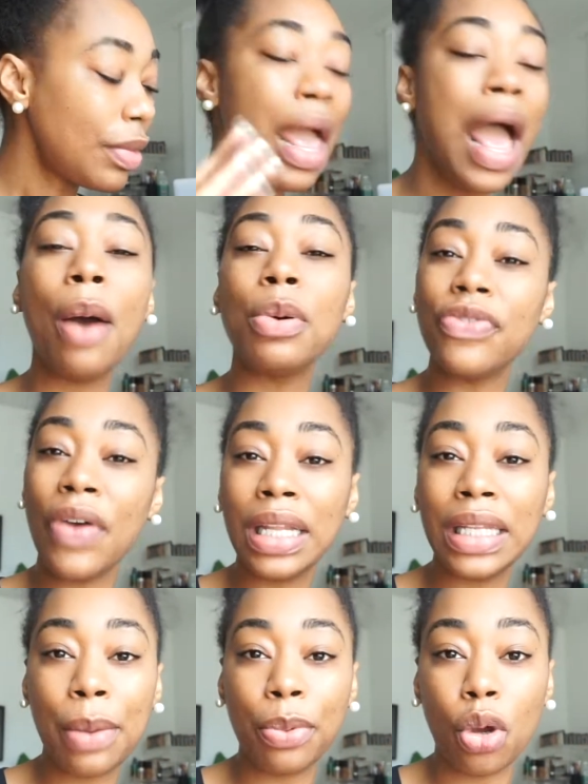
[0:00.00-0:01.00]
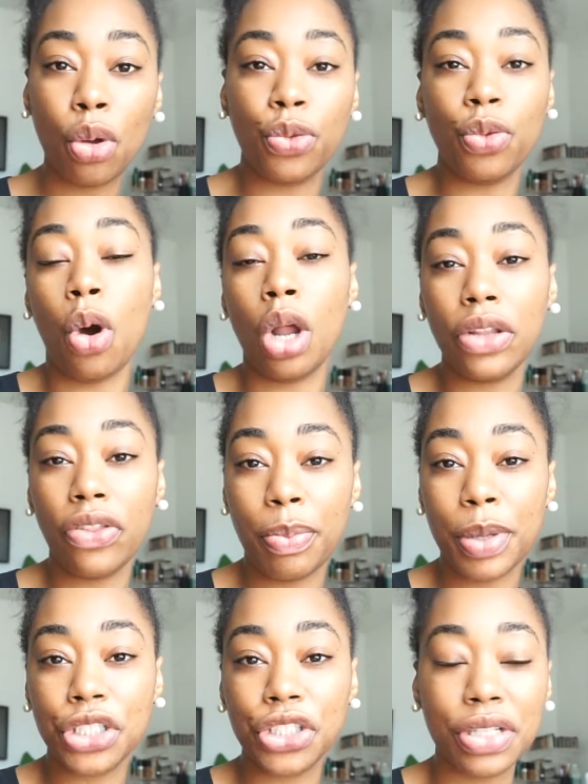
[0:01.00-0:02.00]
I was finally able to go through all of the
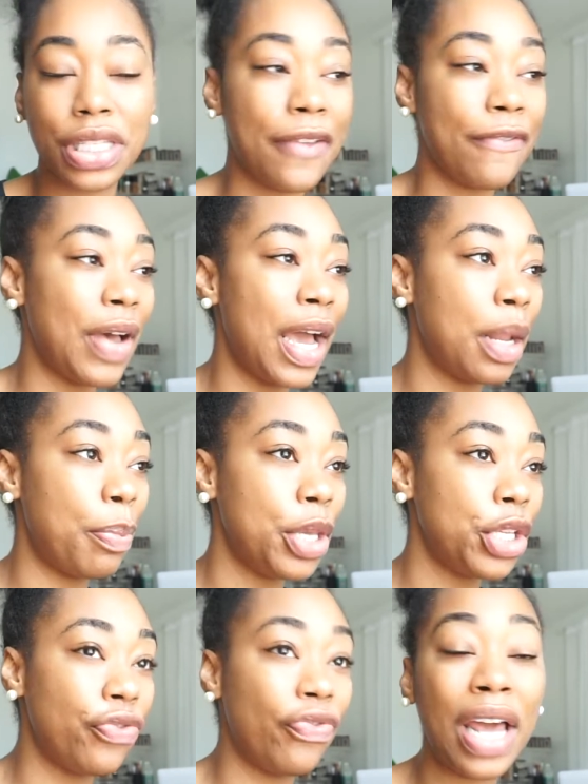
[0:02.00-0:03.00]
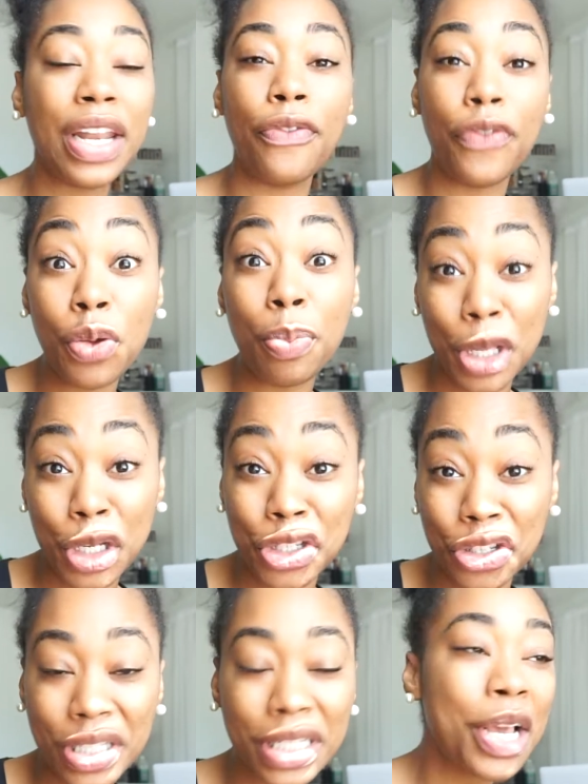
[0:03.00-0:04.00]
pictures and find a, find a few
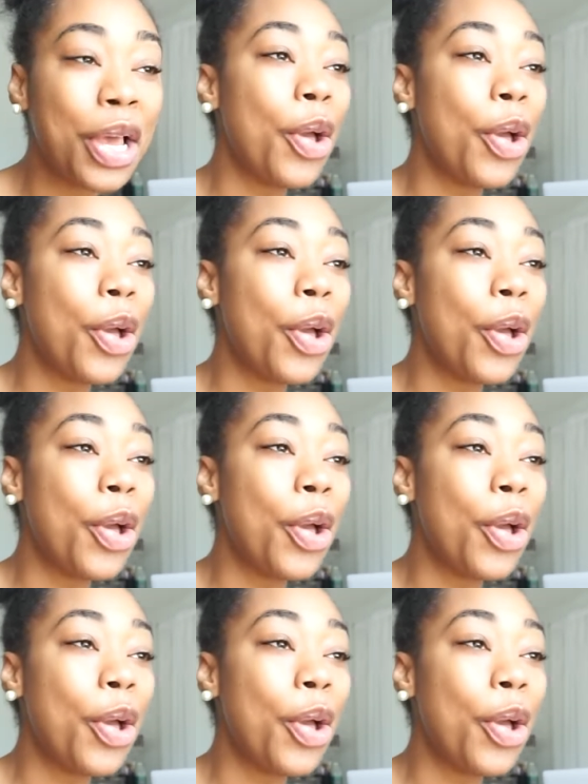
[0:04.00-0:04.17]
pictures